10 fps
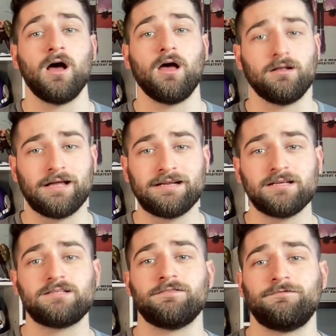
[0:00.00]

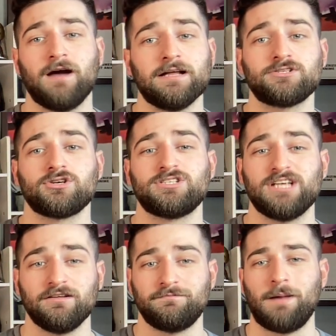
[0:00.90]
Elena defines
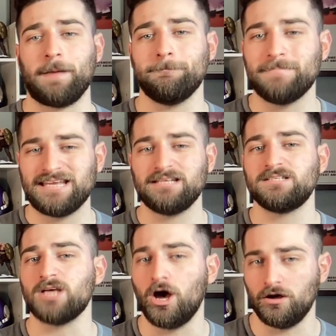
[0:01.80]
herself by
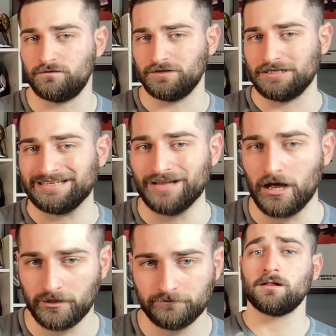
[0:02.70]
means of
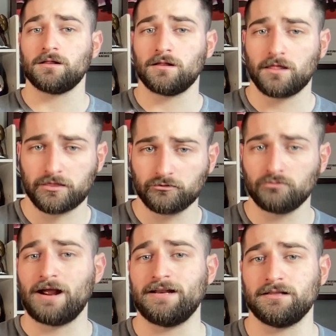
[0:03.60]
Leela. Through
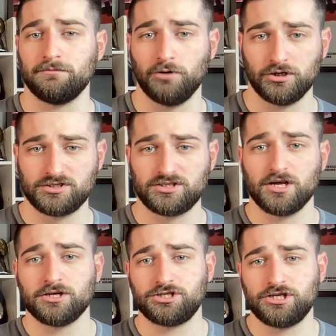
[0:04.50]
writing the books,
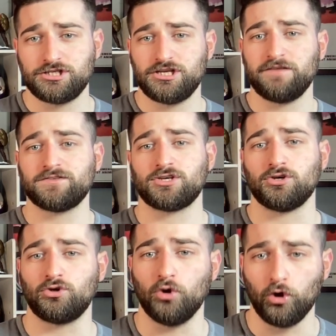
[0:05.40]
she achieves her
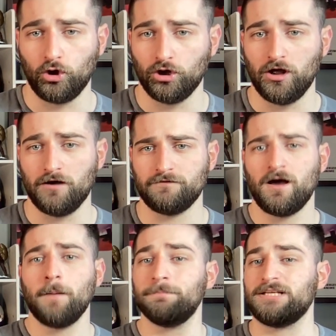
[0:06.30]
goal of
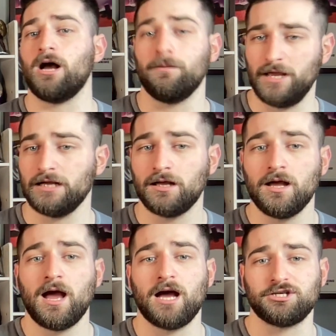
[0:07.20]
becoming,
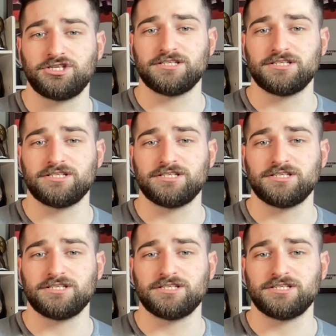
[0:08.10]
as she